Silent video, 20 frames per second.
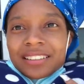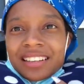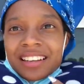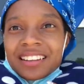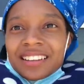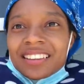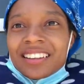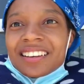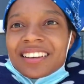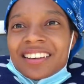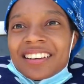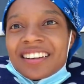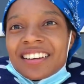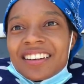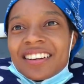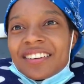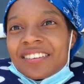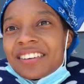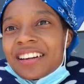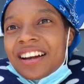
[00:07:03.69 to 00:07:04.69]
Sun look
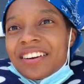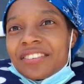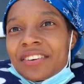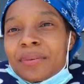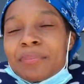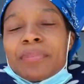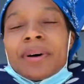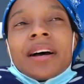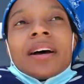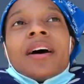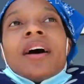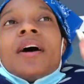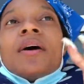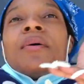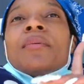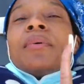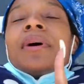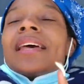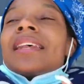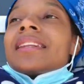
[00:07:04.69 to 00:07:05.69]
good or whatever. But
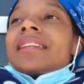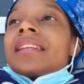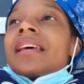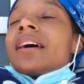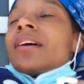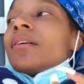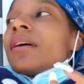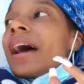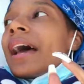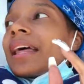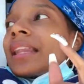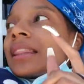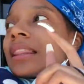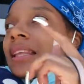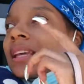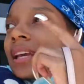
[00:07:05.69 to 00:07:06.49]
we still at